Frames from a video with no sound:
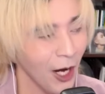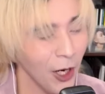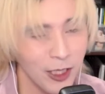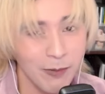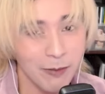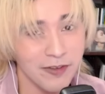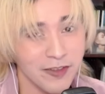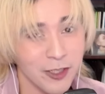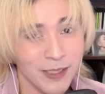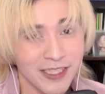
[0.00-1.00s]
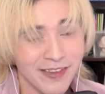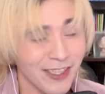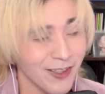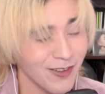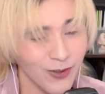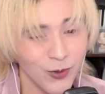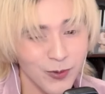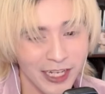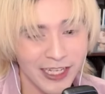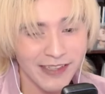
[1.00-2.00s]
All the members are amazing. They're so
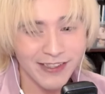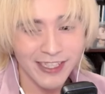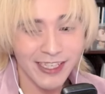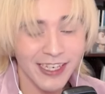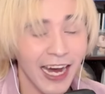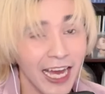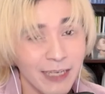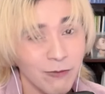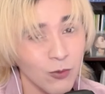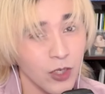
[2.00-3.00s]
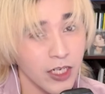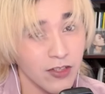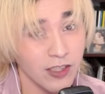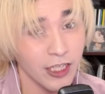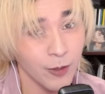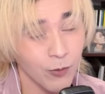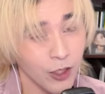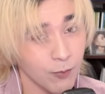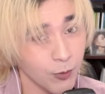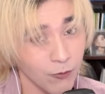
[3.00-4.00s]
talented. I even watched them
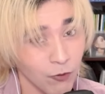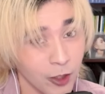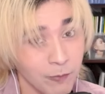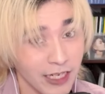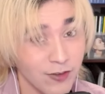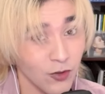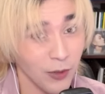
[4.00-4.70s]
perform next to